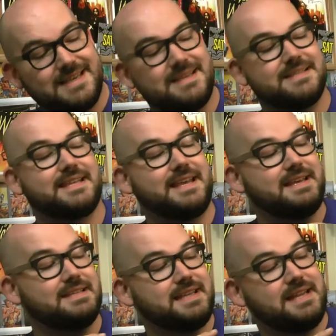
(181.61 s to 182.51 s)
is it
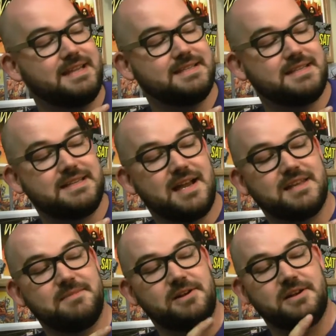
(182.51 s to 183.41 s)
is the
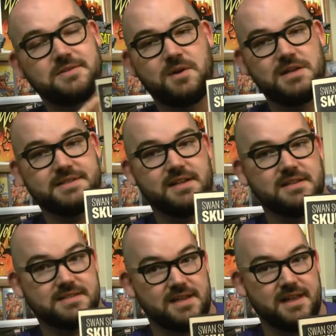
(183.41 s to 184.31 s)
documentary Swan
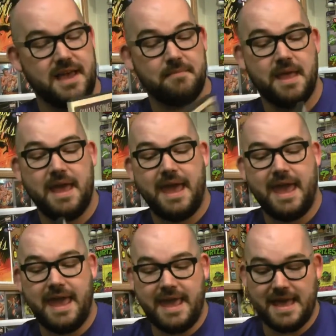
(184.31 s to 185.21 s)
Song of the Skunk Ape,
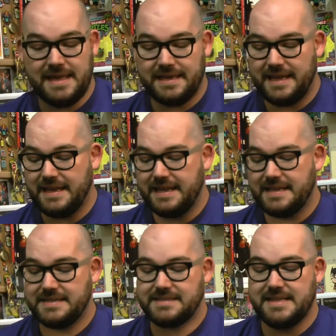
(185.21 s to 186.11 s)
and it
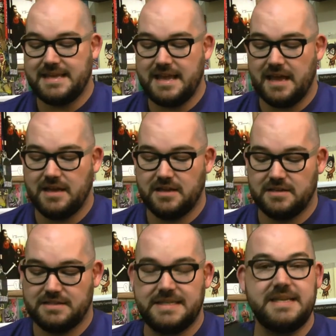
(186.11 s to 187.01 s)
is the
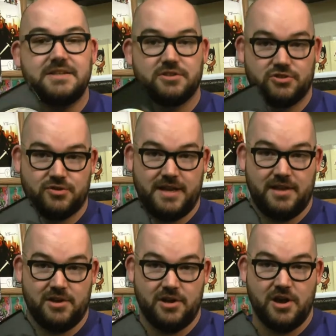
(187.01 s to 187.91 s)
teaser
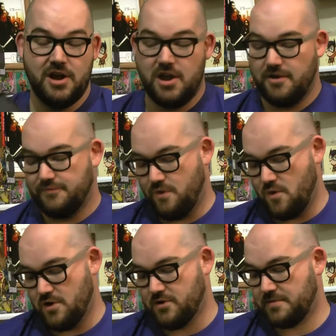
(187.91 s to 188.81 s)
trailer
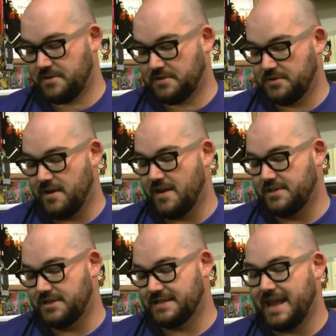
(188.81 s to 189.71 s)
for
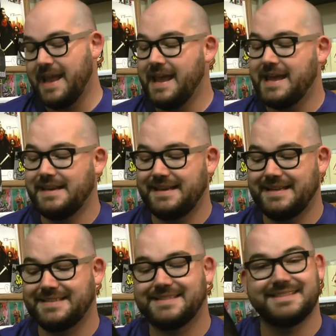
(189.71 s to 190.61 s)
Cryptozoologist, and
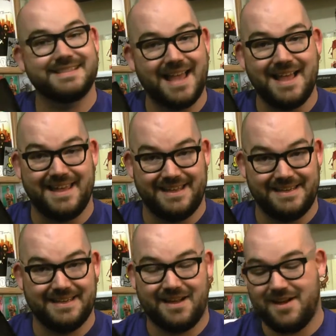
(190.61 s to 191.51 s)
it's
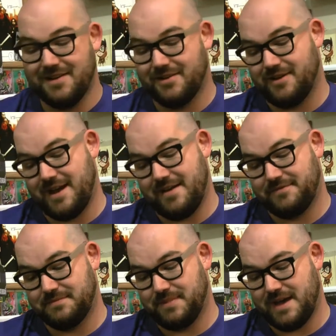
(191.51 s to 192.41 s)
signed,
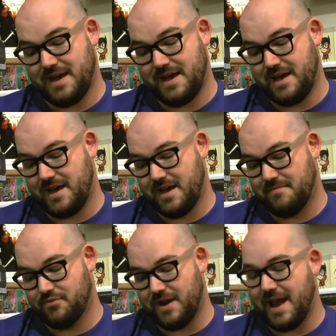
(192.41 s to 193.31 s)
autographed, by
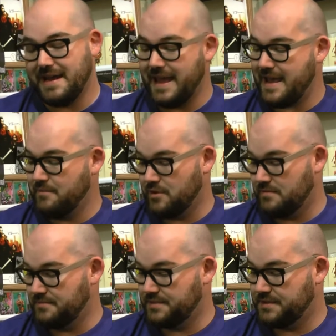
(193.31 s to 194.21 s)
Brad
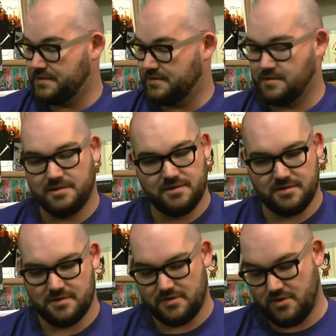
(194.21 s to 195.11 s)
Abrams,
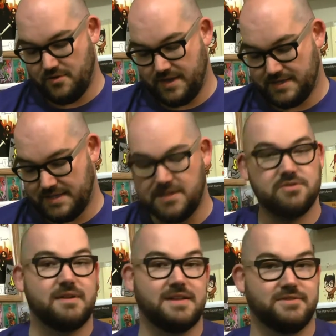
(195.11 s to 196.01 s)
who is the
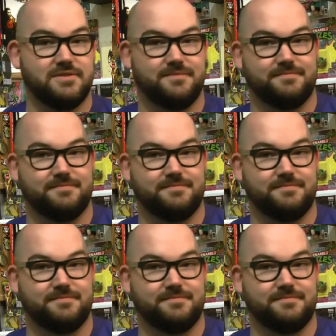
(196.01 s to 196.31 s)
director.